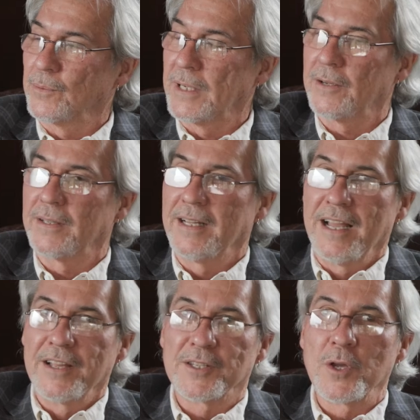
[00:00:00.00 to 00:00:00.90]
Wow.
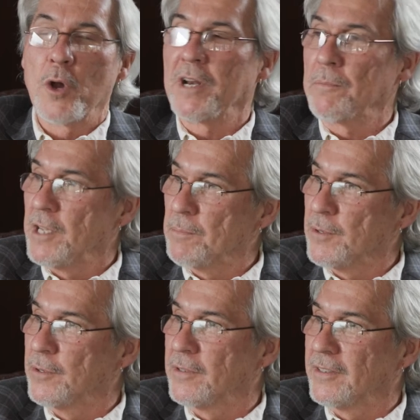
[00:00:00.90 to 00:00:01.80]
So many
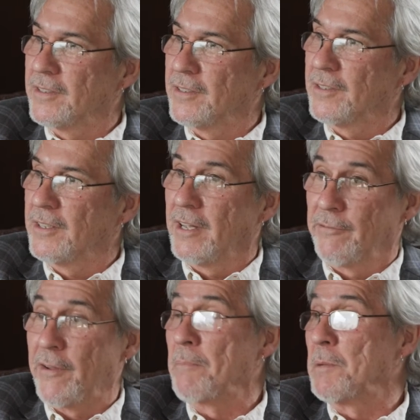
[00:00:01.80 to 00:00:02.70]
people and
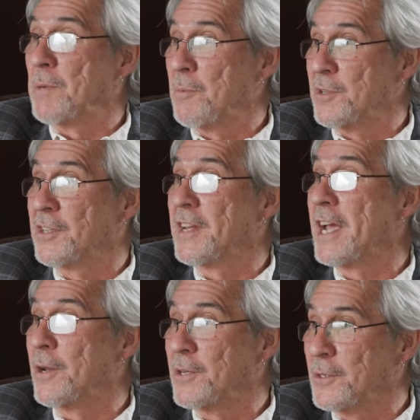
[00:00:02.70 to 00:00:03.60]
family members today
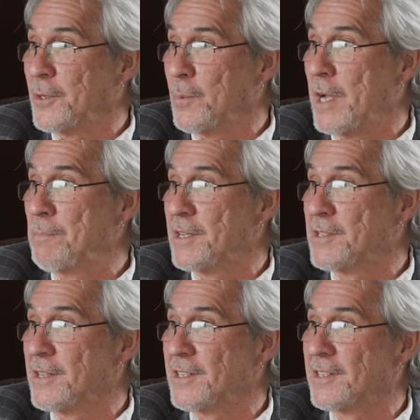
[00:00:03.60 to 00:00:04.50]
that are still in the wine
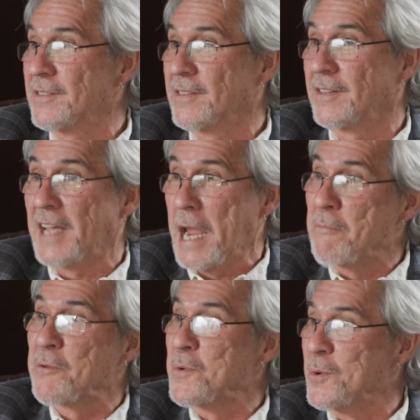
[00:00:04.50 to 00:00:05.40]
business came
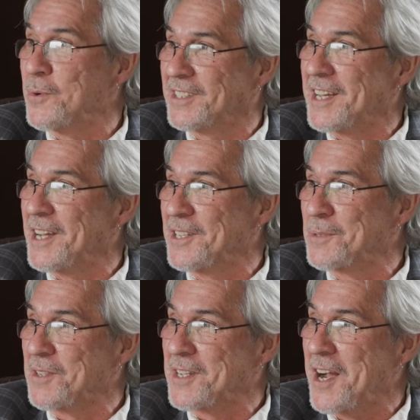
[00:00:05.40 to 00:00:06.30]
through Italian
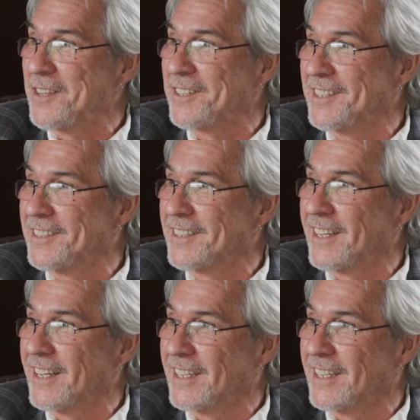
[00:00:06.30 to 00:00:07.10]
Swiss colony, didn't they?